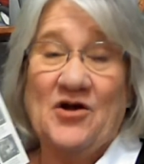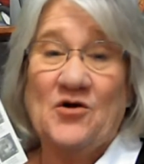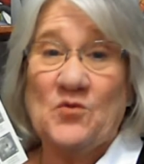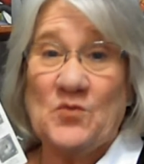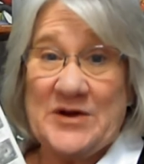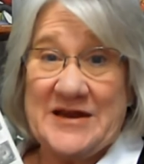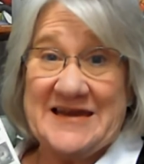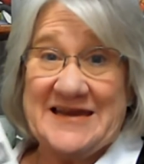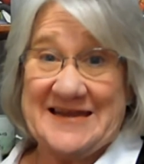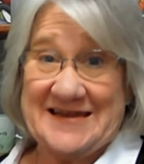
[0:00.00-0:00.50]

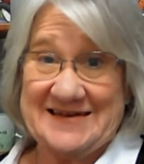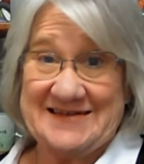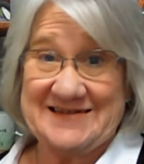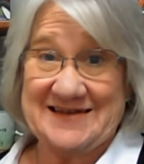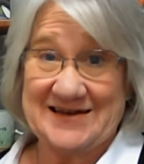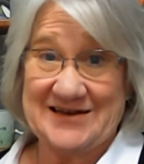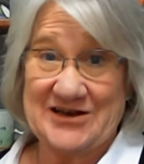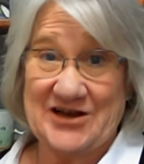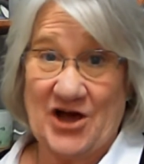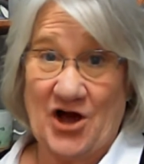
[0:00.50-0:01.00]
We need
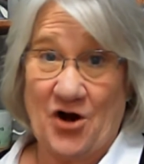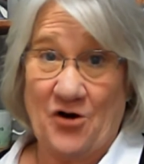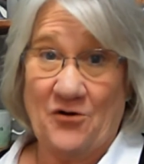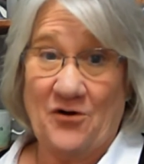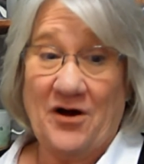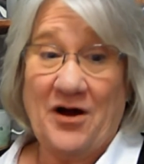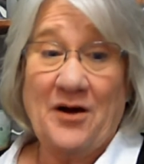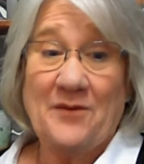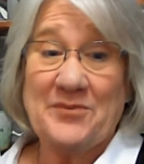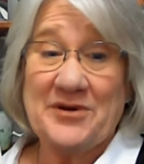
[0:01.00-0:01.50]
to know.
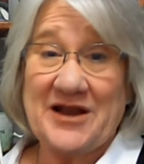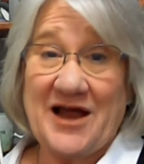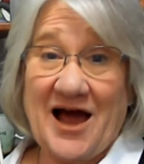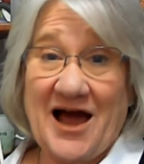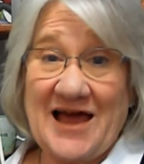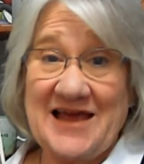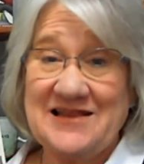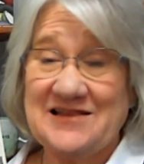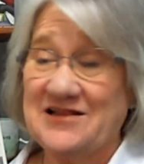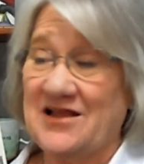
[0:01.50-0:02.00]
But
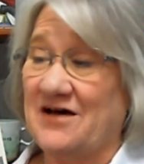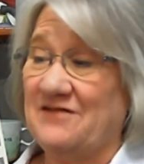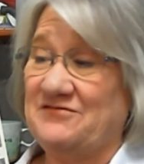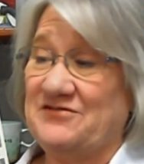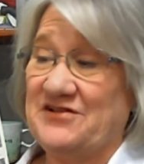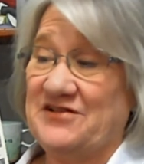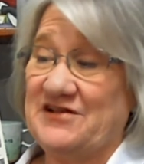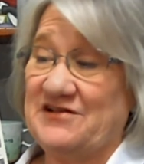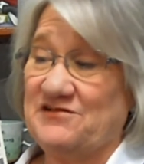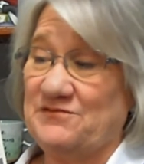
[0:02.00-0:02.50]
I loved
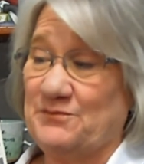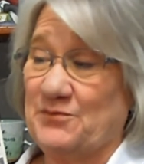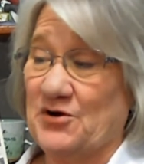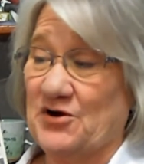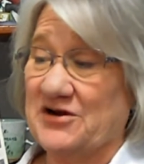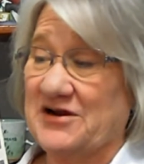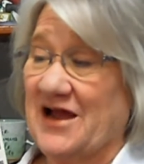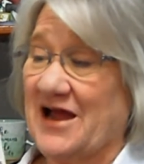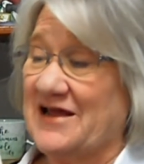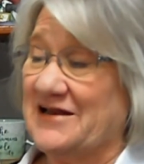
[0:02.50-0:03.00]
this
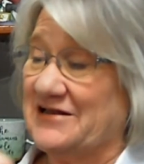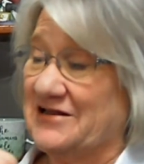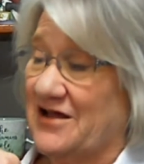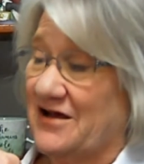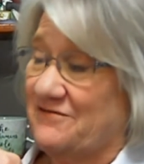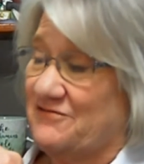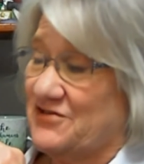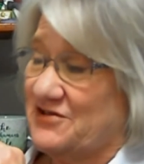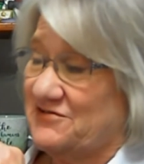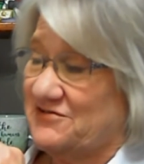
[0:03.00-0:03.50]
book. I
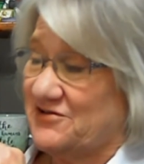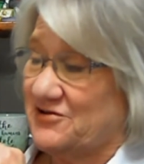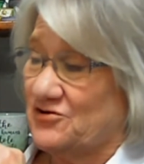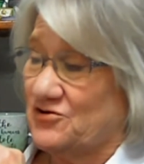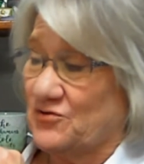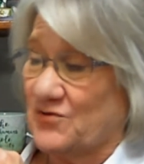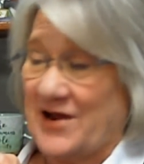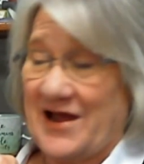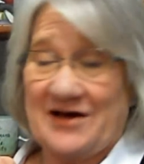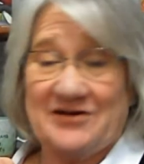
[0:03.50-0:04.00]
loved this little
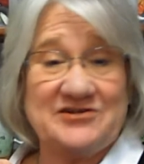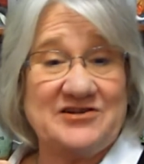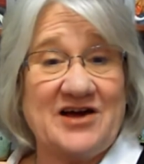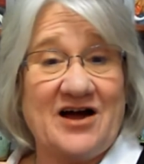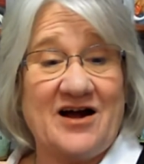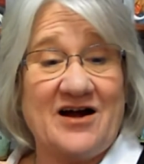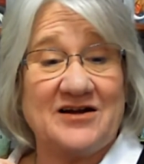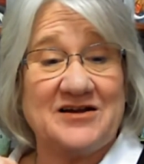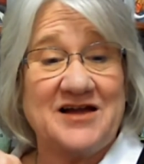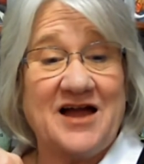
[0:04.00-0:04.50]

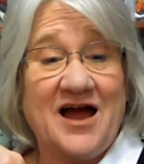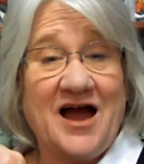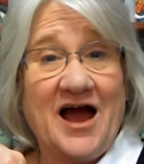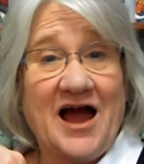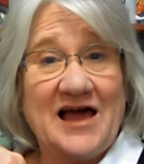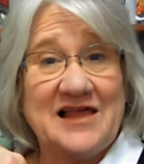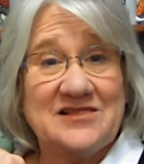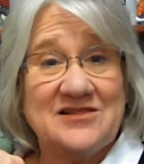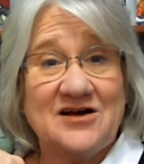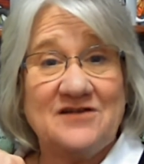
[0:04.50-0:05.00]
groundhog.
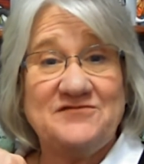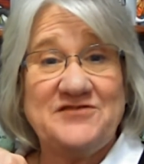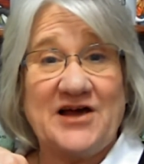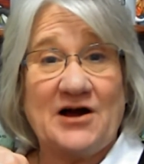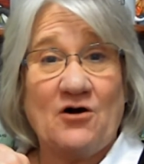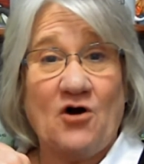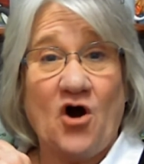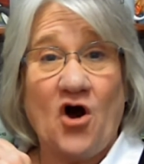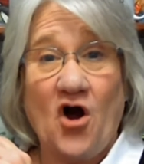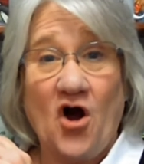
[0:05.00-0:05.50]
I loved
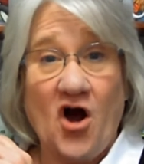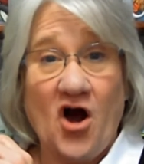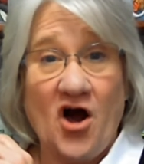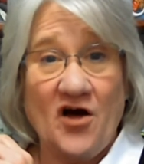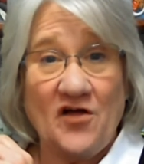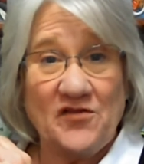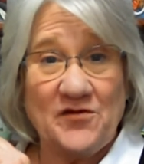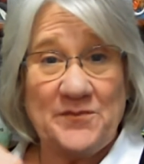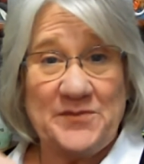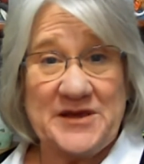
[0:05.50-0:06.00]
how
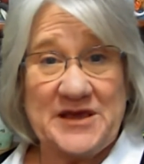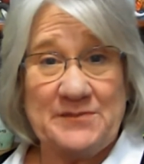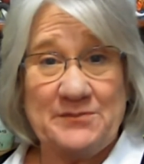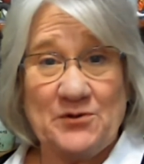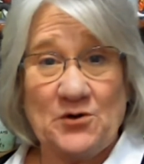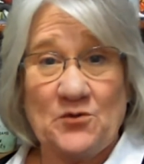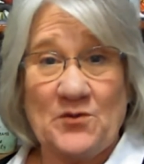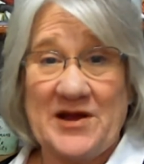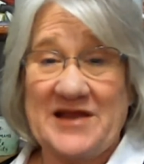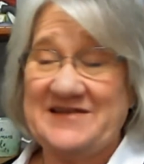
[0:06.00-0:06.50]
all the
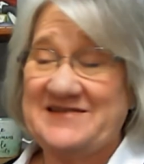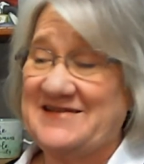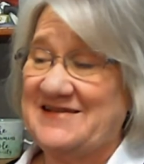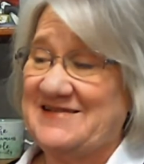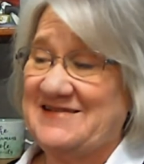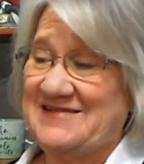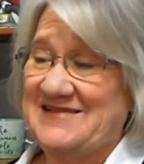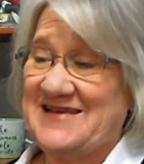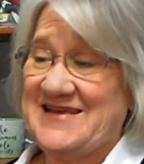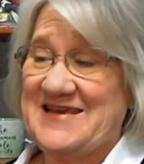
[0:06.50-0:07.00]
people went to
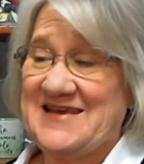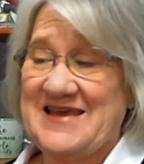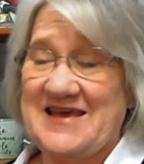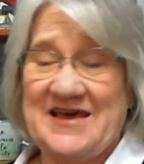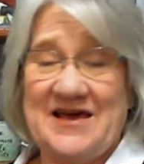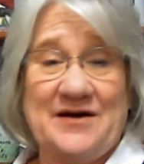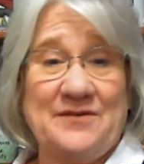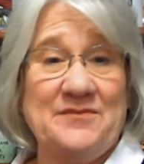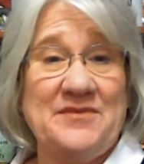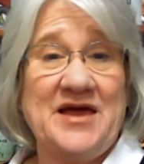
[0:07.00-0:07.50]
see
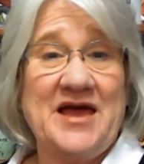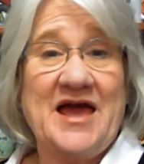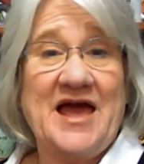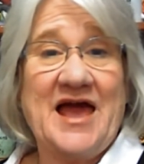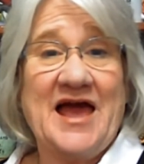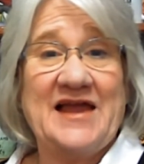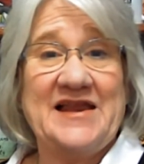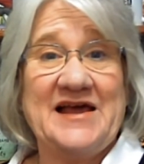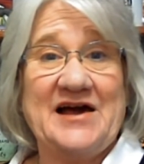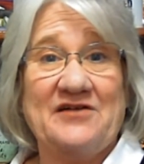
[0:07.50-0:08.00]
him
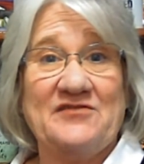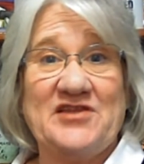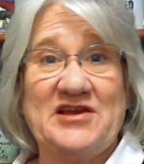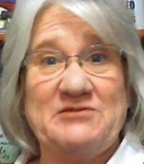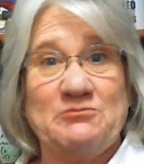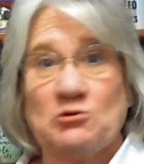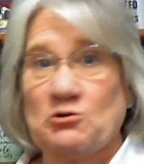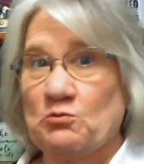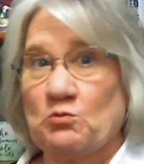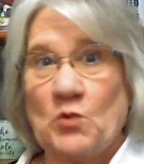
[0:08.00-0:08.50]
and how they
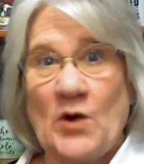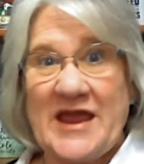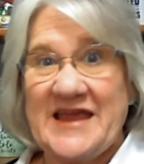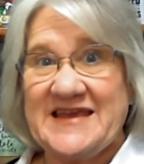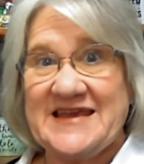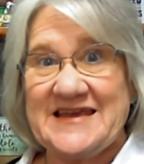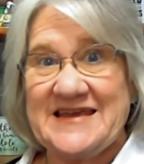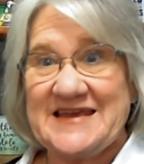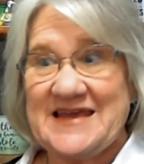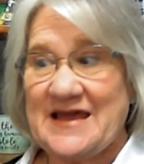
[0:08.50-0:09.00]
were
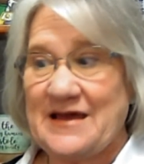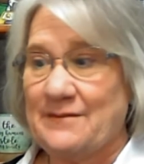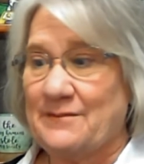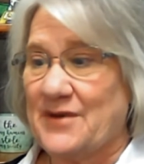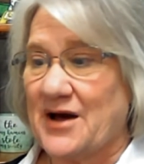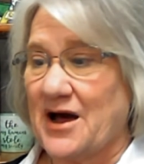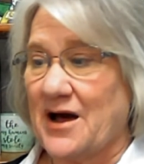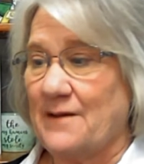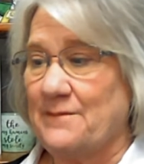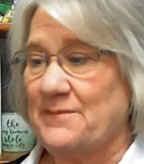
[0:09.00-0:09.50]
waking him
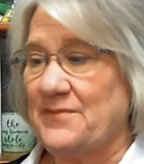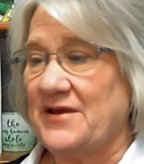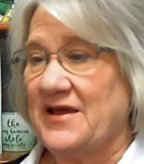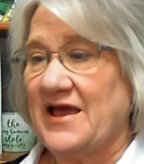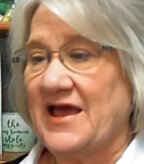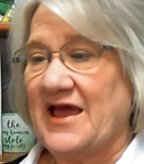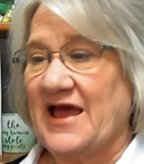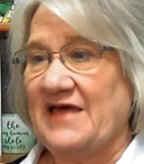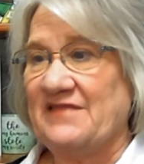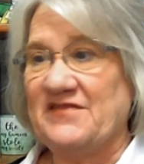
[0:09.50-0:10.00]
up
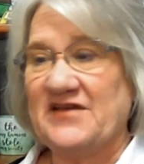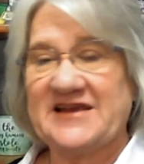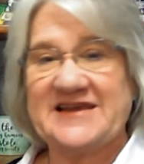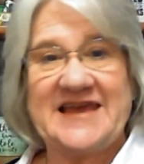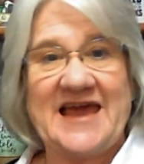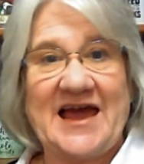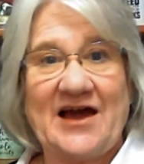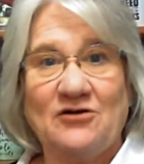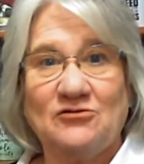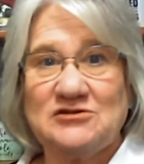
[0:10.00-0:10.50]
and the
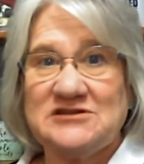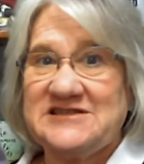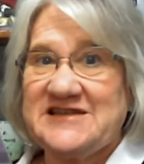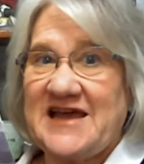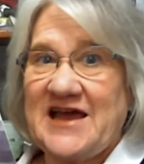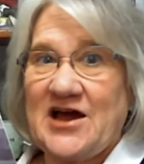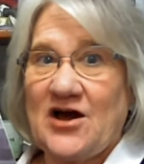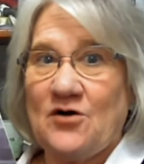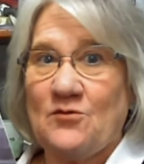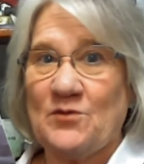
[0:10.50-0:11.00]

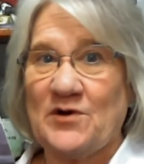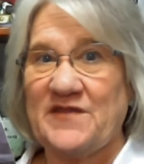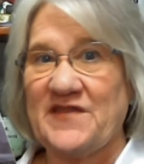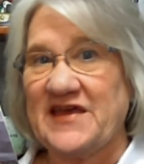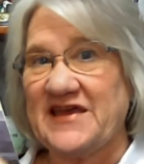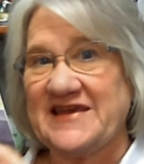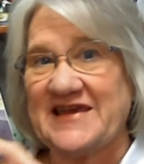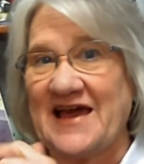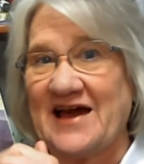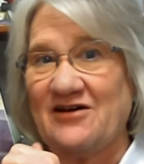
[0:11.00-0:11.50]
countdown when
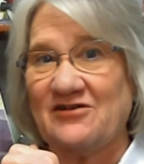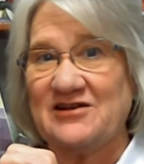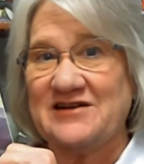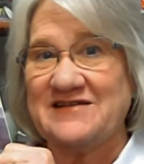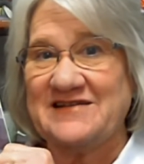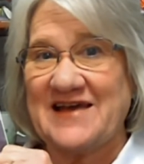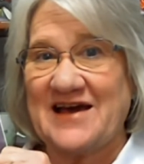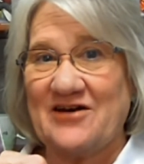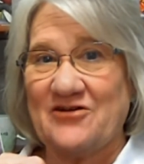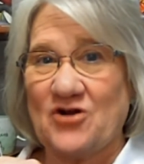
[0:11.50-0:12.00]
they counted
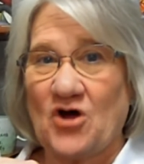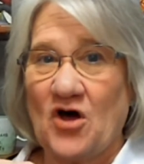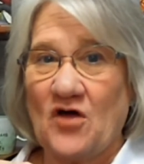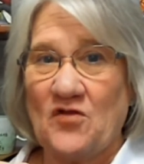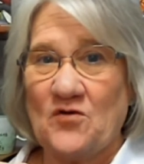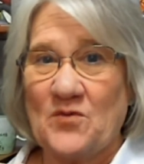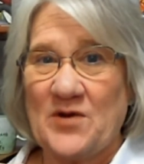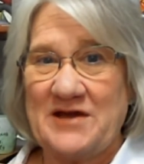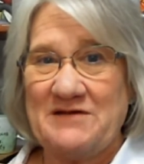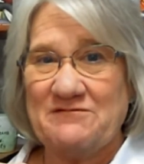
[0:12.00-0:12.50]
down all the
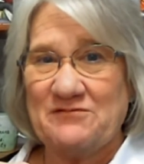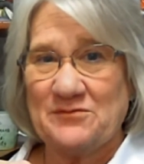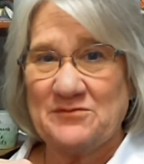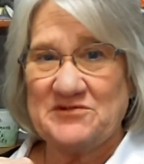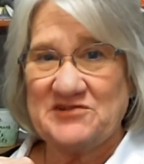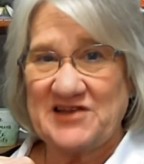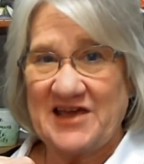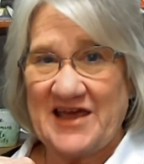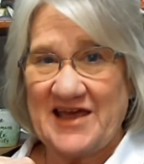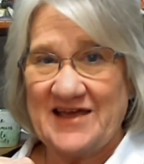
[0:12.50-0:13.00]
way from
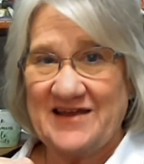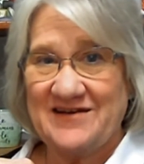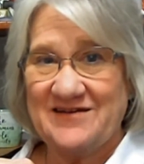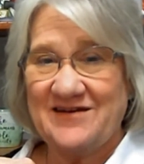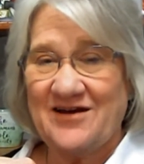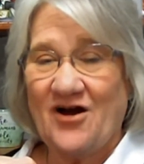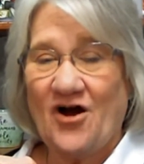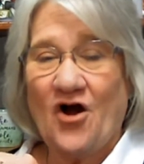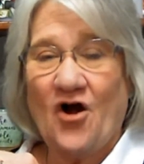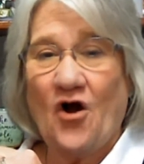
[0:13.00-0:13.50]
10,
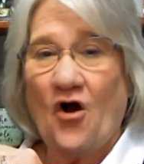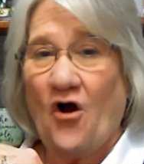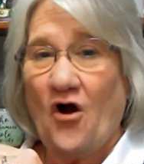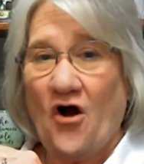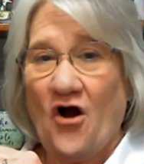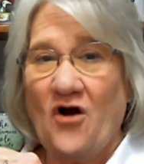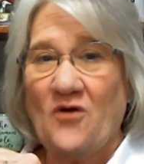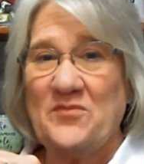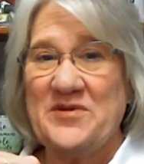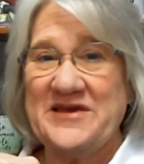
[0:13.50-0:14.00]

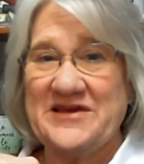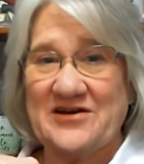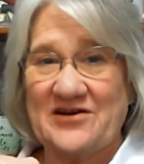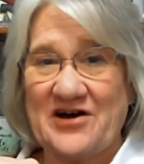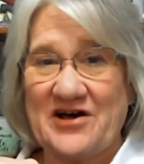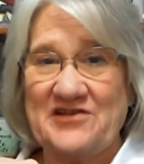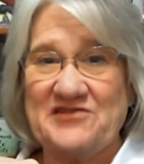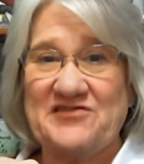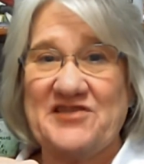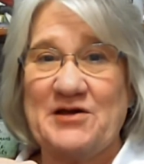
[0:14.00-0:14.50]
all
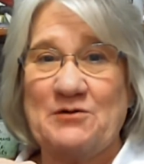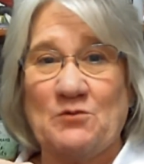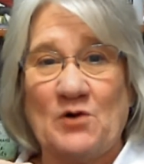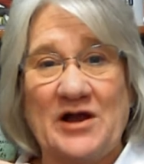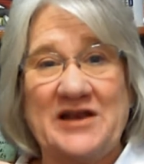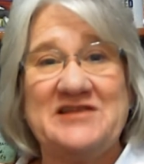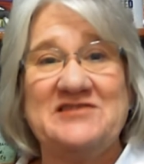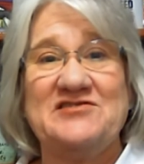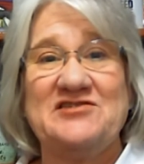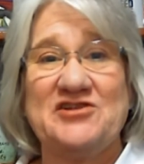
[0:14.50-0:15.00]
because they
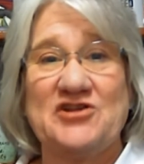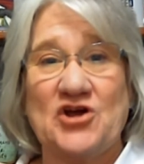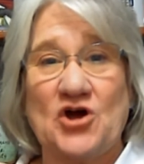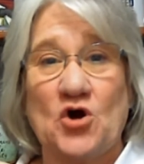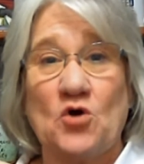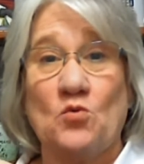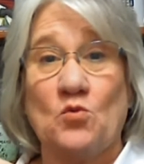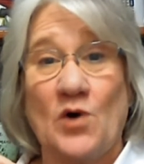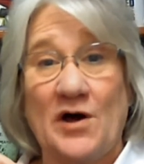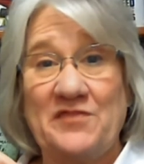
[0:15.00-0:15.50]
wanted to know
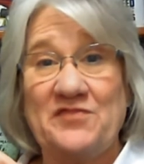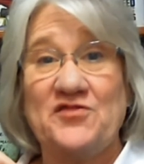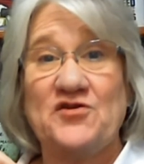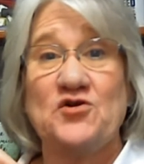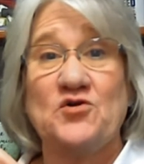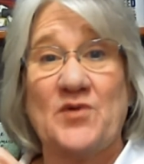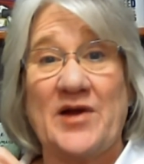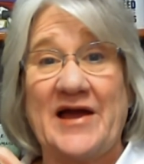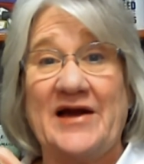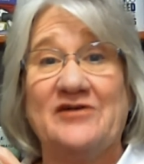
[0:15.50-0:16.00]
what the
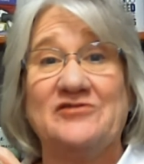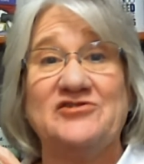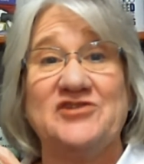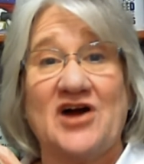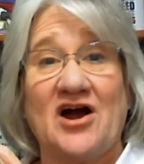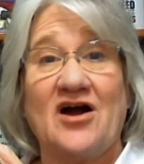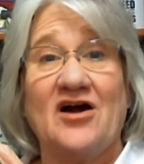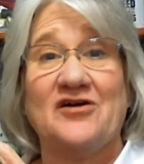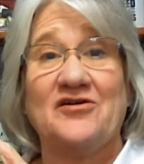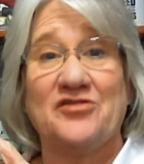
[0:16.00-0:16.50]

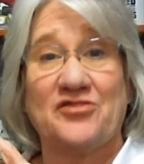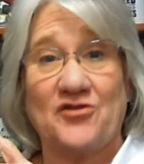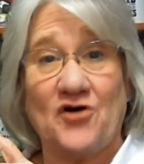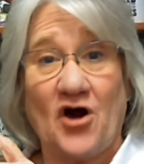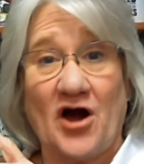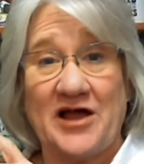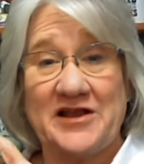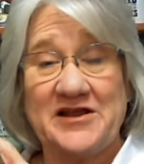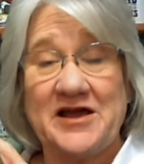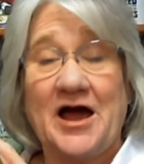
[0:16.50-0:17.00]
groundhog
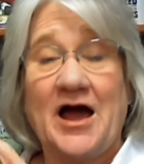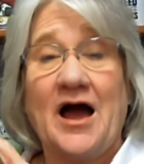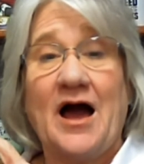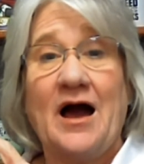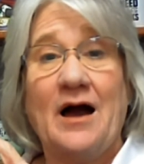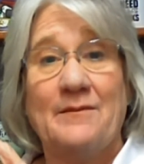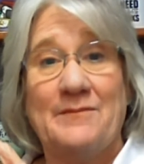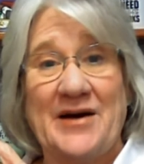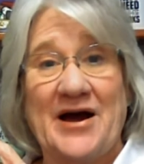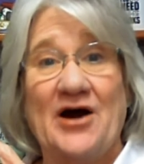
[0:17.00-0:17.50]
thought
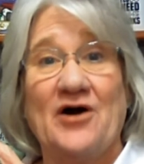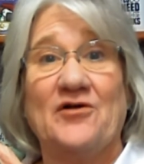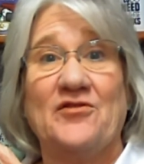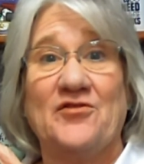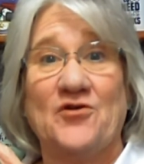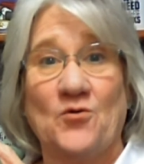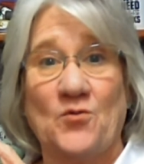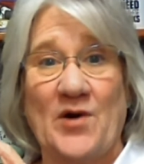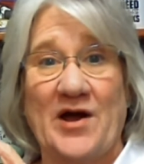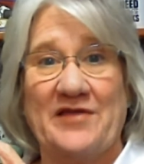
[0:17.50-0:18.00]
about
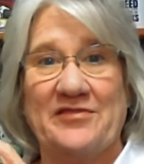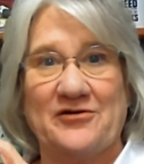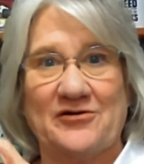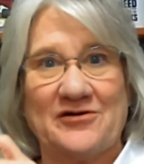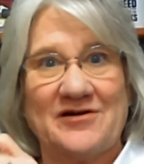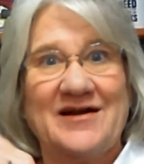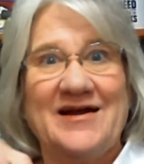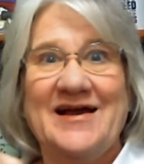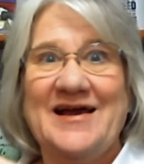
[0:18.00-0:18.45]
the weather.